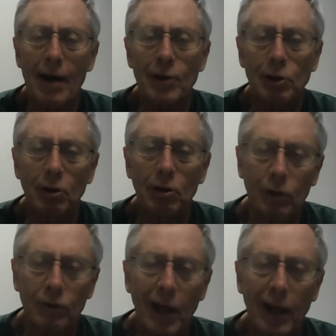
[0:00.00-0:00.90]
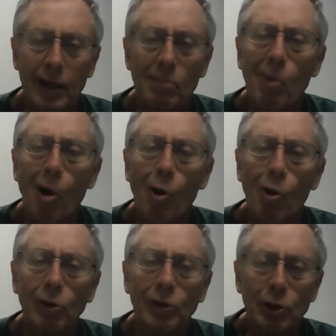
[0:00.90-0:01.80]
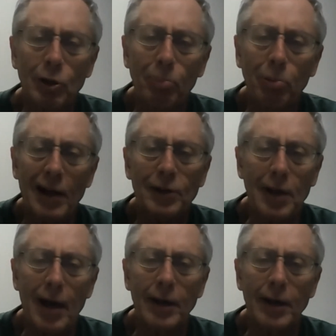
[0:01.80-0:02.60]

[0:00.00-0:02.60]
this little sort of like a mold and you